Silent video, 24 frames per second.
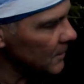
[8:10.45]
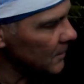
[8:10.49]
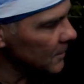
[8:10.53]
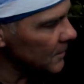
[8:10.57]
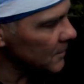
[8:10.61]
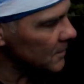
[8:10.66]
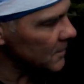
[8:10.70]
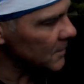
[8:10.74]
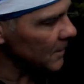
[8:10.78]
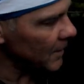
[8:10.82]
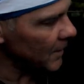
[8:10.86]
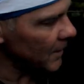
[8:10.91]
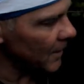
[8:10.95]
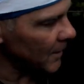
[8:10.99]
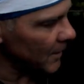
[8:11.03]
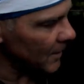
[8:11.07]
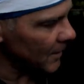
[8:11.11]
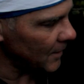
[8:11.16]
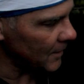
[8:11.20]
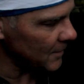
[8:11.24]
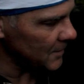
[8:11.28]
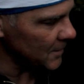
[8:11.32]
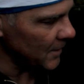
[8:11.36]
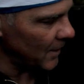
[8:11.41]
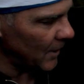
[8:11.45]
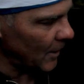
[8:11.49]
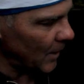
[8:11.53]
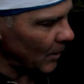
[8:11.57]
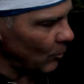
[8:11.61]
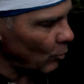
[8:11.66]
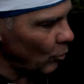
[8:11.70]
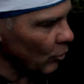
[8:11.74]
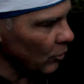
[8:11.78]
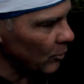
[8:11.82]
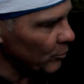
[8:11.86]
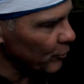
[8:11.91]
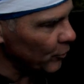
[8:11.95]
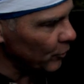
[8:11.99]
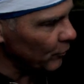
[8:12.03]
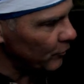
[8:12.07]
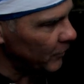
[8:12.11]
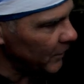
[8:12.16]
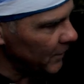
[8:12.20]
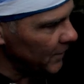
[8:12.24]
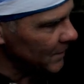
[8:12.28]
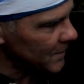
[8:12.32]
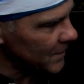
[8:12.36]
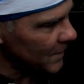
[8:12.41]
Let's see, uh, see how waterproof
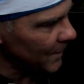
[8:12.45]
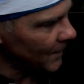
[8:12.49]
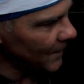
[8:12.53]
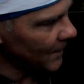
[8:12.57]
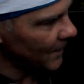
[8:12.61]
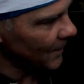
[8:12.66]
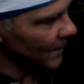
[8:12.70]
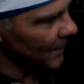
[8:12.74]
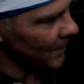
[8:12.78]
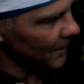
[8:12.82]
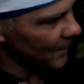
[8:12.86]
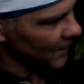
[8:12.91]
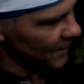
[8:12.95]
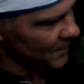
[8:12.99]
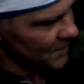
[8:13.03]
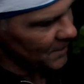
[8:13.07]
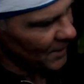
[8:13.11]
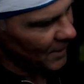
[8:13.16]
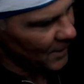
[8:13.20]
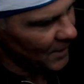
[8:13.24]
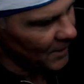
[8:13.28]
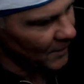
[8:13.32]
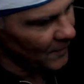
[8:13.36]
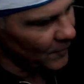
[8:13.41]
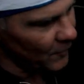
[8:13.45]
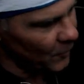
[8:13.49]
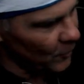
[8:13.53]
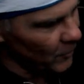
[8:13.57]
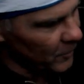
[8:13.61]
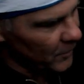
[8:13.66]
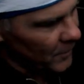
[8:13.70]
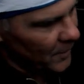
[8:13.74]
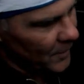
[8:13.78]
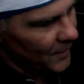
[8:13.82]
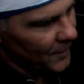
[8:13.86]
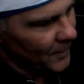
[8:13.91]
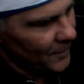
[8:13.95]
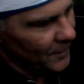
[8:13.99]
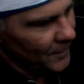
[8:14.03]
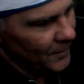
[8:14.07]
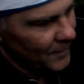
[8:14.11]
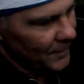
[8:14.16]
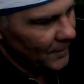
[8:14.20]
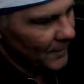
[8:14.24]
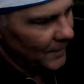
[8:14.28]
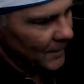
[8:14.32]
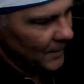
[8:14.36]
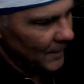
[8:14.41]
it is. I started at the hood,
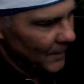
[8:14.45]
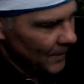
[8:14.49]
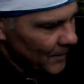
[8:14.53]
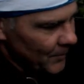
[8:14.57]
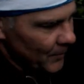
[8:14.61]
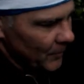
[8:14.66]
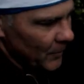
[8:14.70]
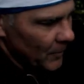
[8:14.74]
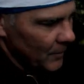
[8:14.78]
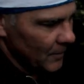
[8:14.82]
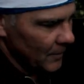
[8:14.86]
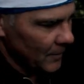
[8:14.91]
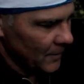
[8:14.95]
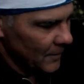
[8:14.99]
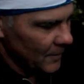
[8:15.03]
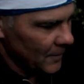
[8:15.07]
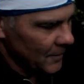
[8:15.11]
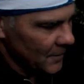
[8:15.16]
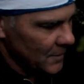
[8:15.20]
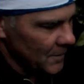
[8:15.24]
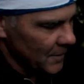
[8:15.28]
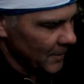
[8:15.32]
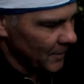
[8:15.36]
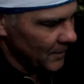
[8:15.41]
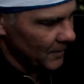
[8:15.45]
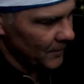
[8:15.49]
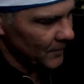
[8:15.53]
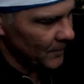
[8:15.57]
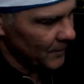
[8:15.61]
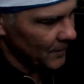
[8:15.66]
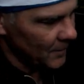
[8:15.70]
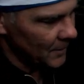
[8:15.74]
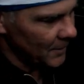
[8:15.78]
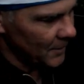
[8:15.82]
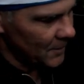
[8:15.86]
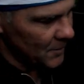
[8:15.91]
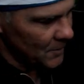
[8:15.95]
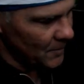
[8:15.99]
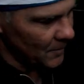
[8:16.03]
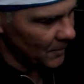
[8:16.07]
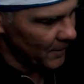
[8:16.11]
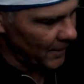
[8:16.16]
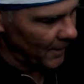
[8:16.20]
so let's do